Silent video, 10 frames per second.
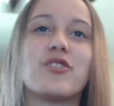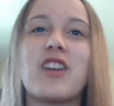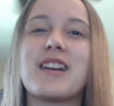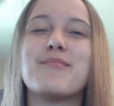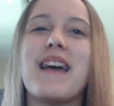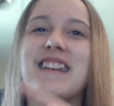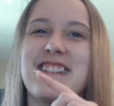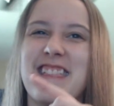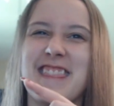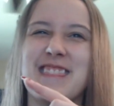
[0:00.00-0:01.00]
recommend
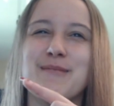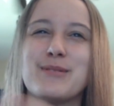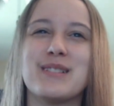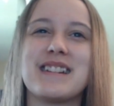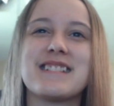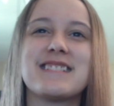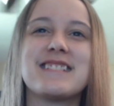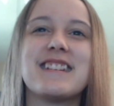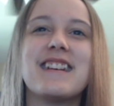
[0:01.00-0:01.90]
The Boys.